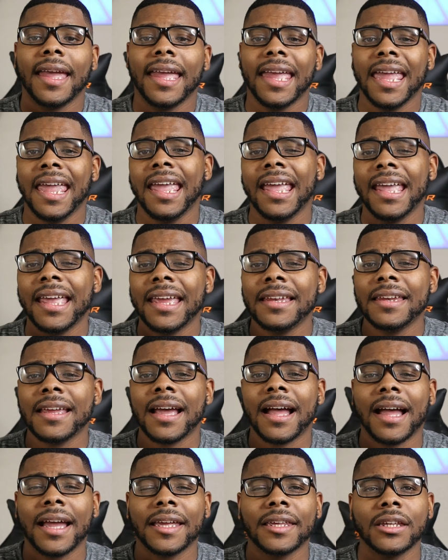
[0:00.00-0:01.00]

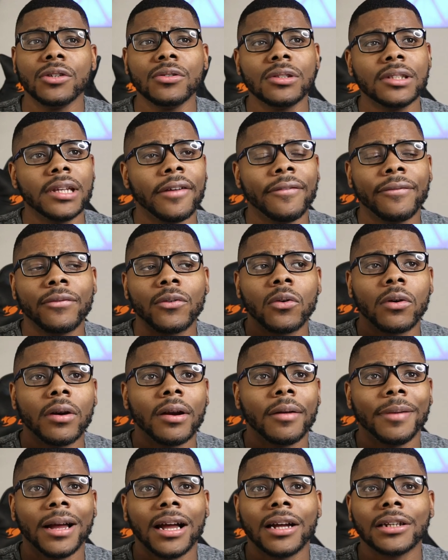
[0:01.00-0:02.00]
And I used it
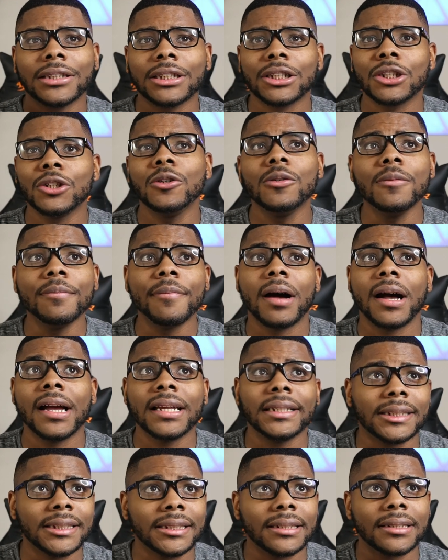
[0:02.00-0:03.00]
for about 2
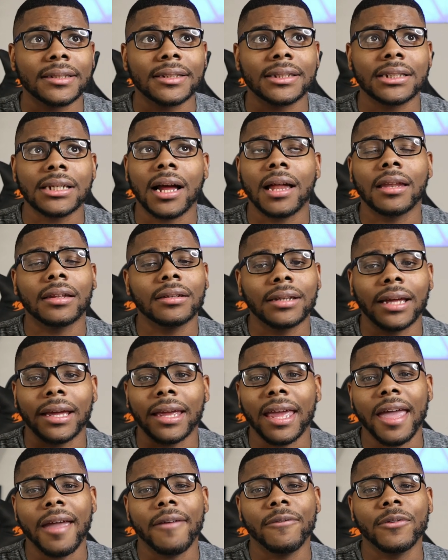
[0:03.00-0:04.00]
months solid,
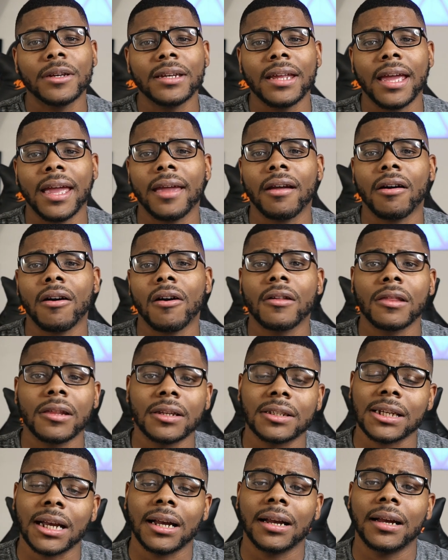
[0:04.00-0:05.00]
like every day, all
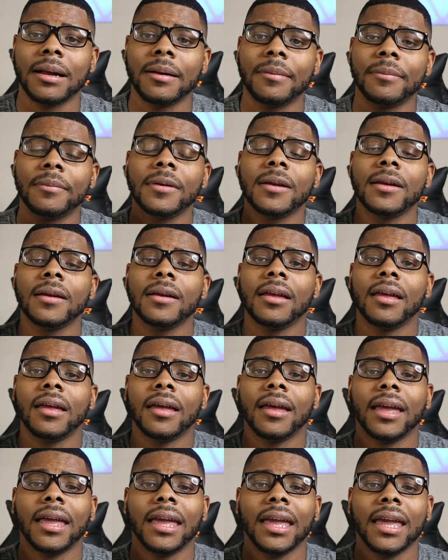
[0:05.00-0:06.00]
the time.
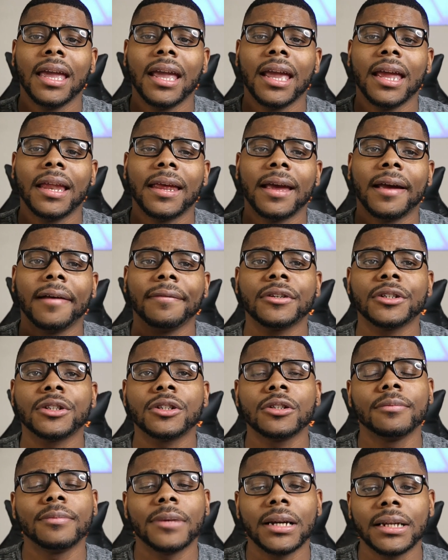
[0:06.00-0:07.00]
And after
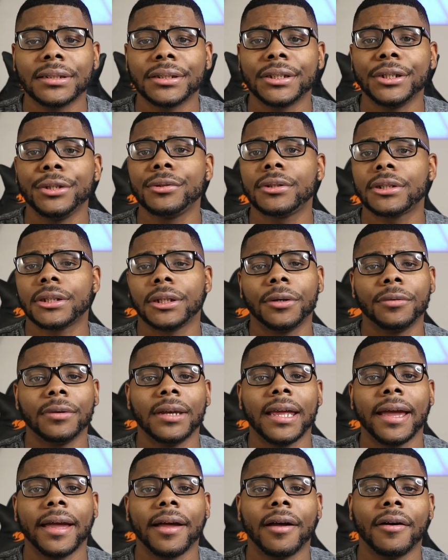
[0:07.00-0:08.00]
2 months, you
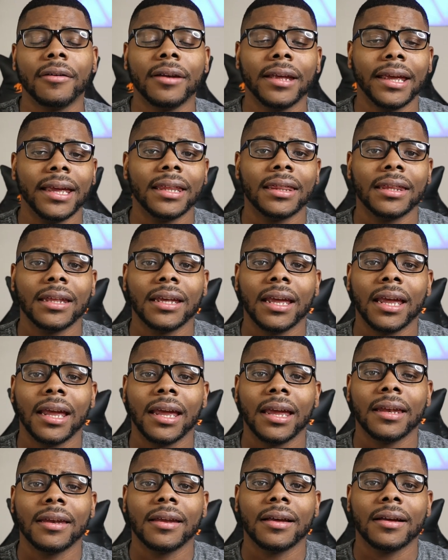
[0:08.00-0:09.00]
slowed down. And
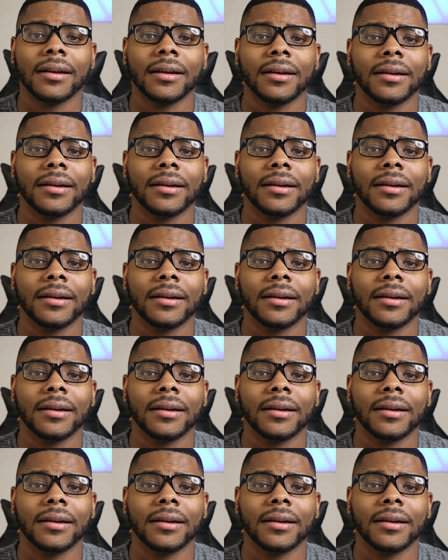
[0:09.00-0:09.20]
then